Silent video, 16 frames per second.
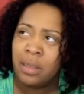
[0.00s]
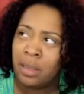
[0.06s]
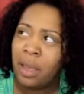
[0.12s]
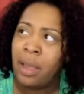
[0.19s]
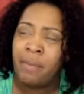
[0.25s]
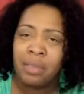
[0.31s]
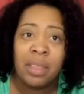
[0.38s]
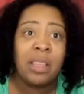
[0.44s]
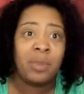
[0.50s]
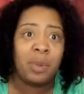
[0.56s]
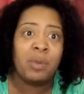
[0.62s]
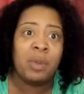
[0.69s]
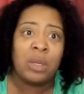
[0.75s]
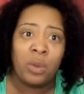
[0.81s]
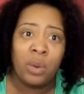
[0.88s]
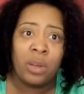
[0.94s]
Everything's supposed
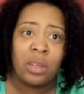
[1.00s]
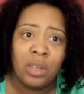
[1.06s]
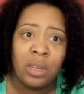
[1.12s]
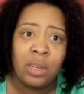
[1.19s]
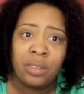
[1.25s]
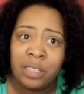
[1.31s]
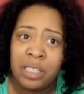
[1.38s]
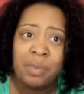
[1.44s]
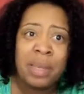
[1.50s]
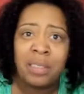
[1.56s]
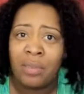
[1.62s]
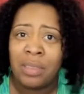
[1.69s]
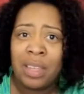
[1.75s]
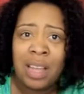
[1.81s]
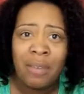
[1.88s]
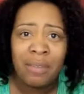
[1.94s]
to be going good. Just based off
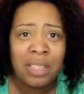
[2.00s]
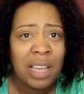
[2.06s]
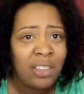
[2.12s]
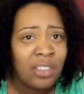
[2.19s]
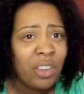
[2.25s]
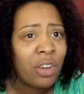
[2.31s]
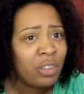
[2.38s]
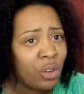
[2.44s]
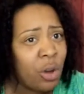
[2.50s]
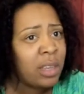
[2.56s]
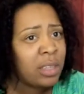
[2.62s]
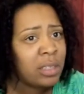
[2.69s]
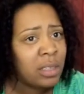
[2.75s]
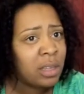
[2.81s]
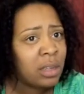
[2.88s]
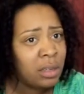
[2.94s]
the conversation,
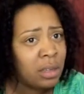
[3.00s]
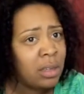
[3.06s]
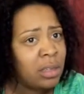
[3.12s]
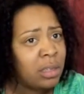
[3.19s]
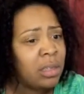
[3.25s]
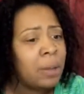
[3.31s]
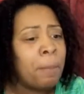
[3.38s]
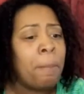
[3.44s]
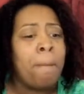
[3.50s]
Charlie's looking good.